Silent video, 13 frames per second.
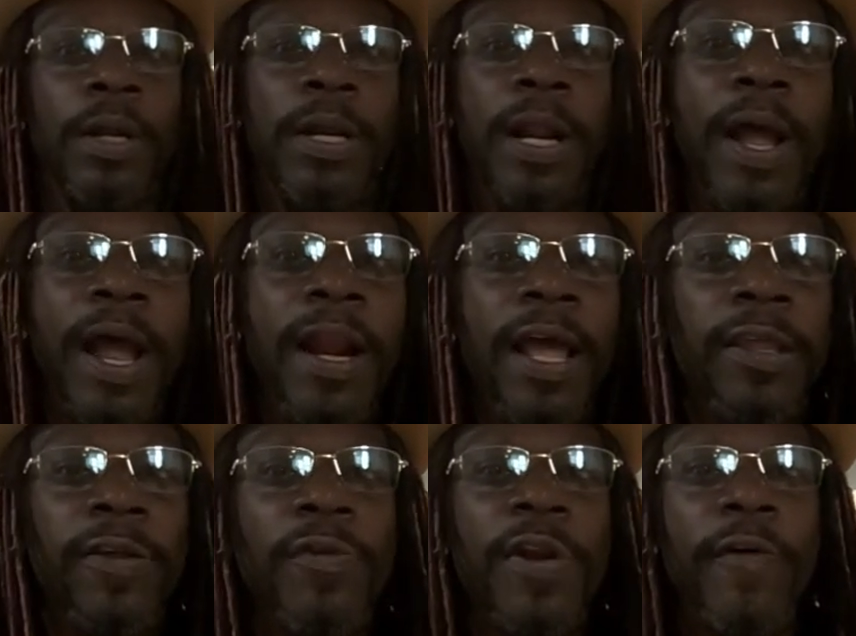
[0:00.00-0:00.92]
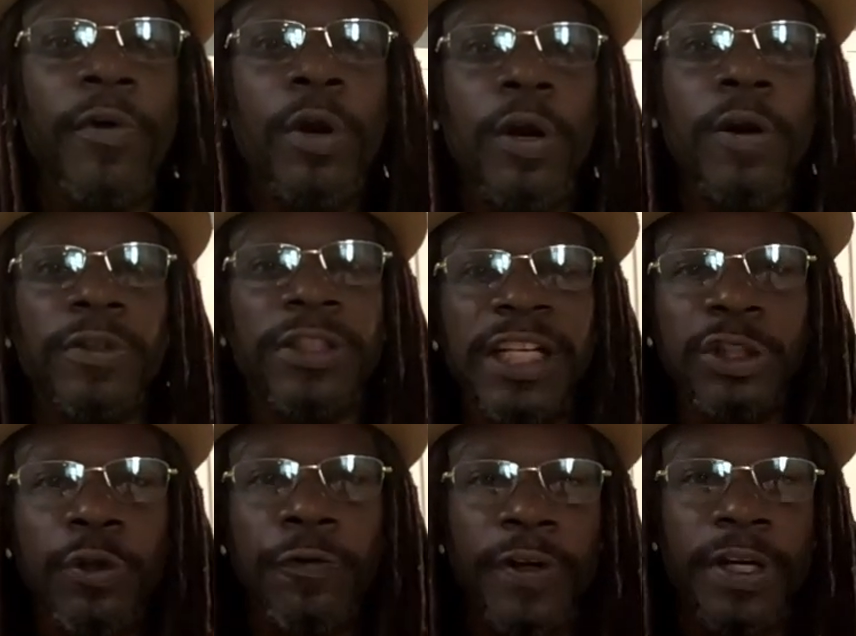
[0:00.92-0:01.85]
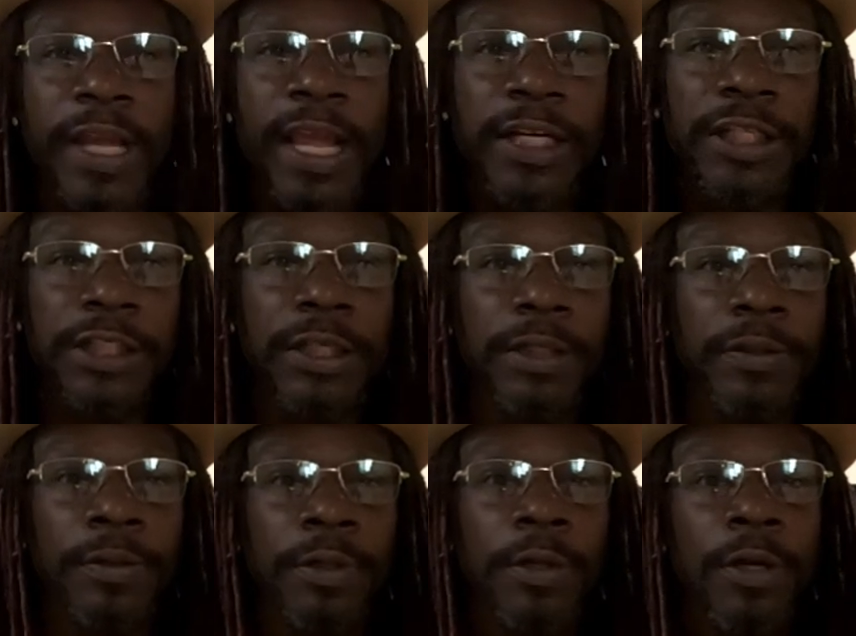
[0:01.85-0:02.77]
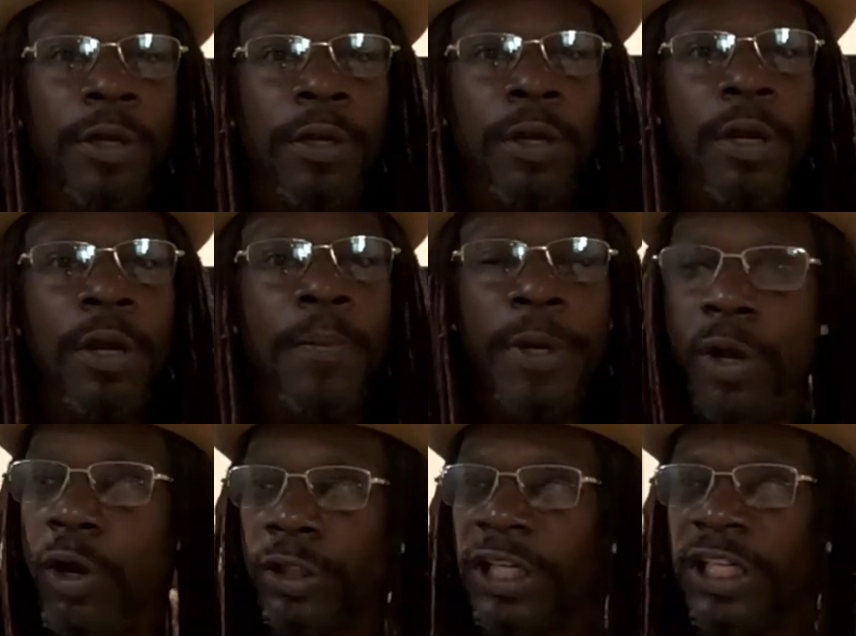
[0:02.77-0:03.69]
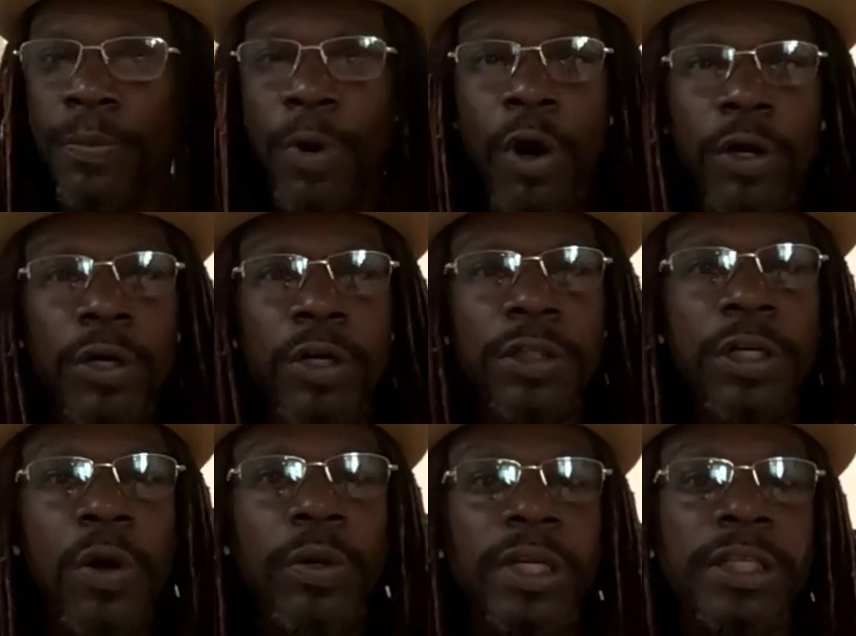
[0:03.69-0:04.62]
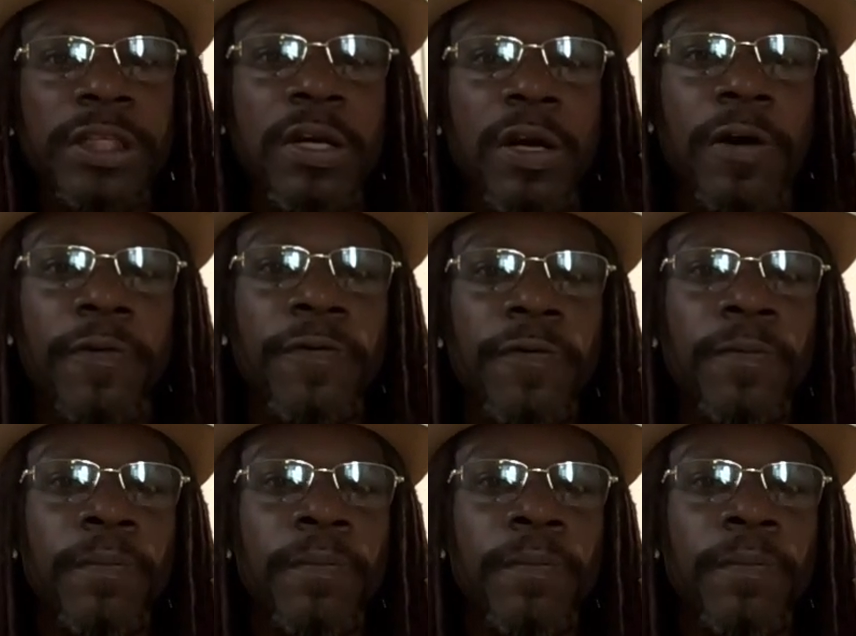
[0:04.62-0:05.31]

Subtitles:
Now, act like you've never heard of gentrification, because these marketers know this stuff.